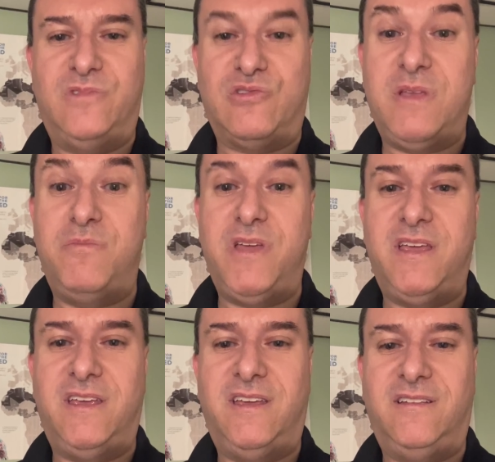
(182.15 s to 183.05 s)
Dream
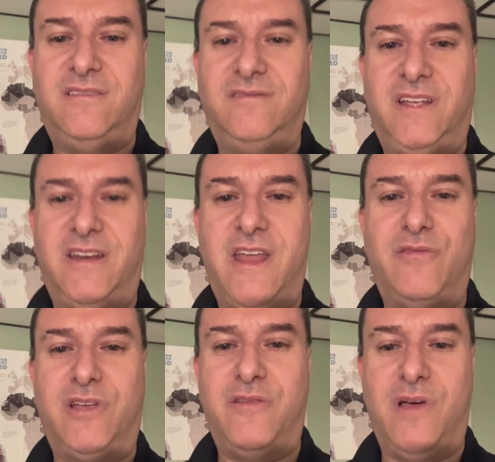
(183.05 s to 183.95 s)
big and
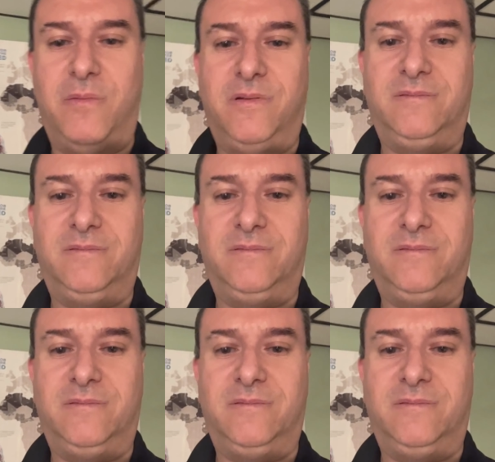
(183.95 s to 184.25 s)
never give up.